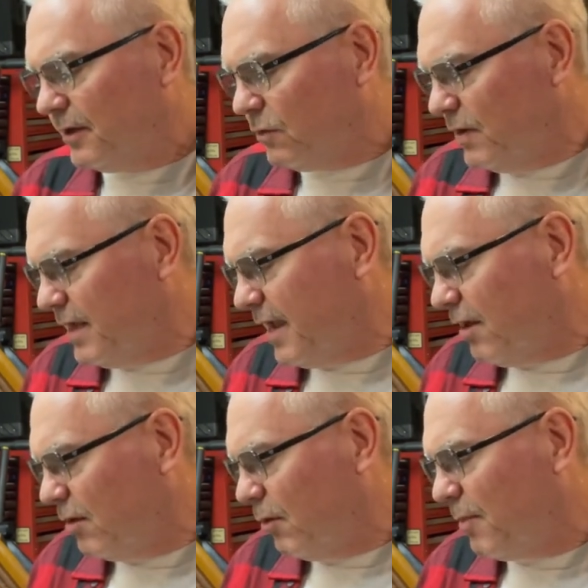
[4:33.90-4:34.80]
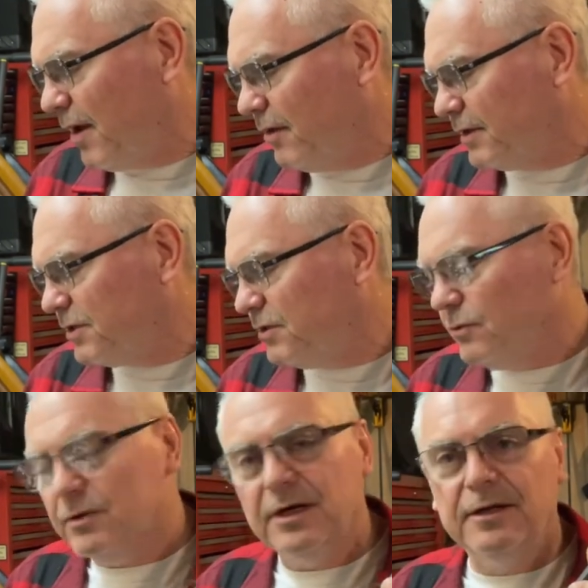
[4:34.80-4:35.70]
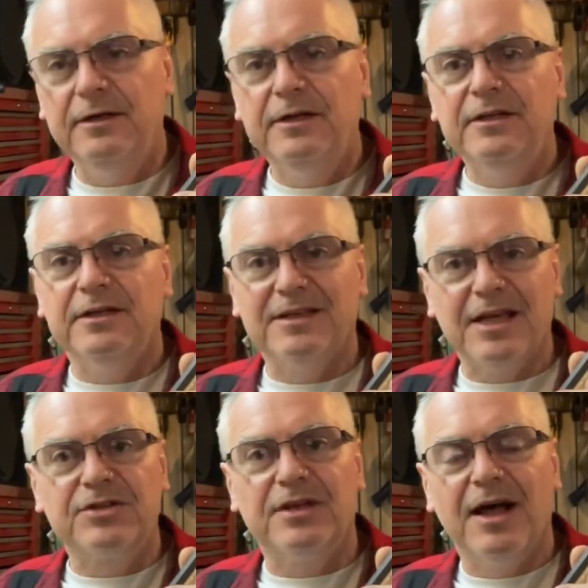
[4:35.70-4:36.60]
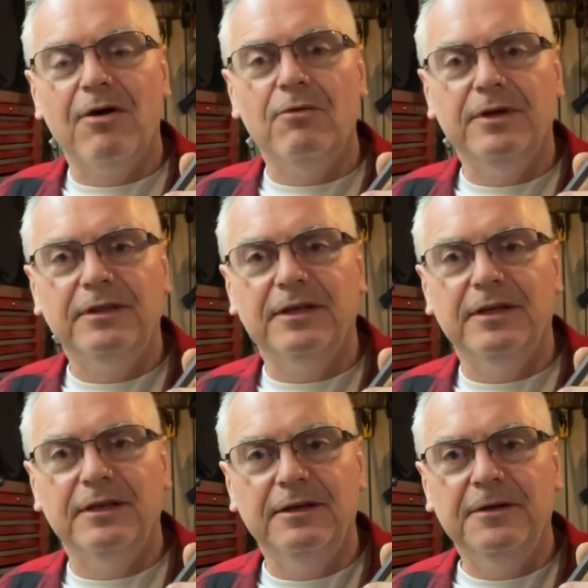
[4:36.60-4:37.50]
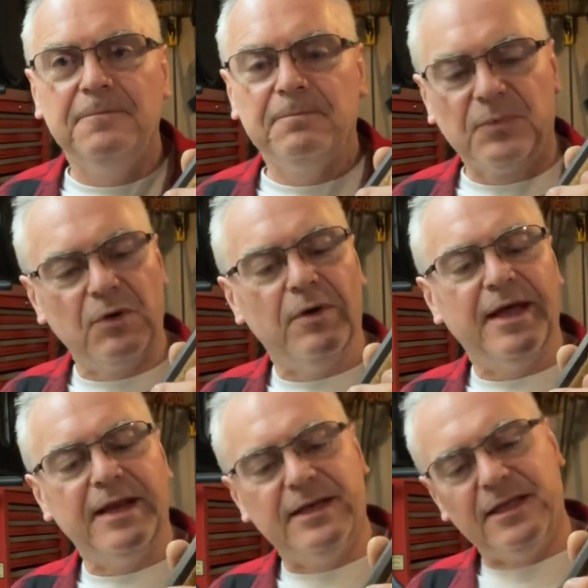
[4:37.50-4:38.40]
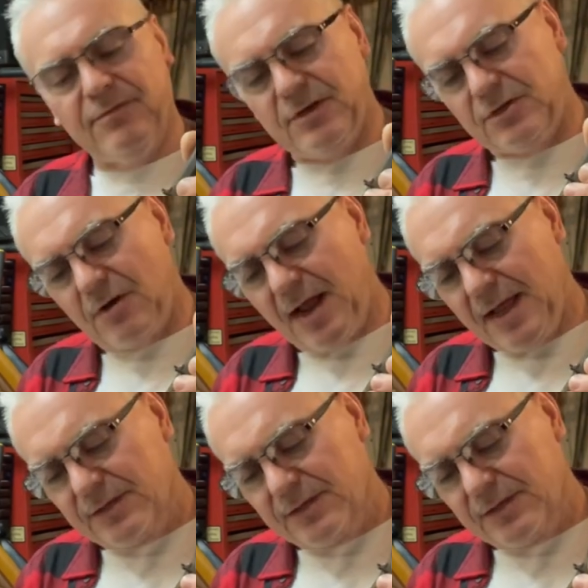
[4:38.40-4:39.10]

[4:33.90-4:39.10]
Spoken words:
20 caliber pellets to test it out with and go ahead and give it a try.